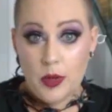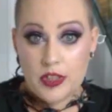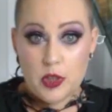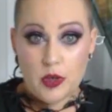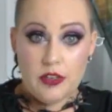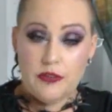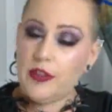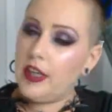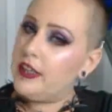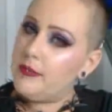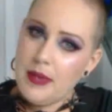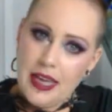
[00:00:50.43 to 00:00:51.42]
which you can
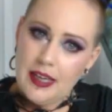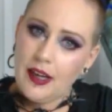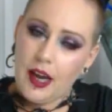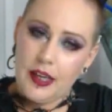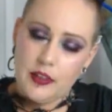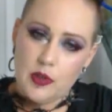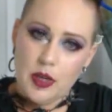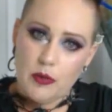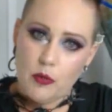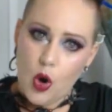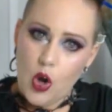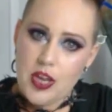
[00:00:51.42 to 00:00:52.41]
find, man, I do
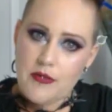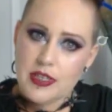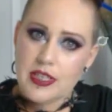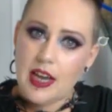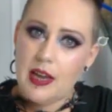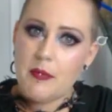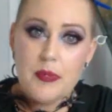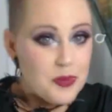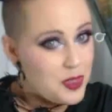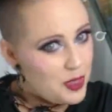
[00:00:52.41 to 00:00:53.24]
it wrong every time.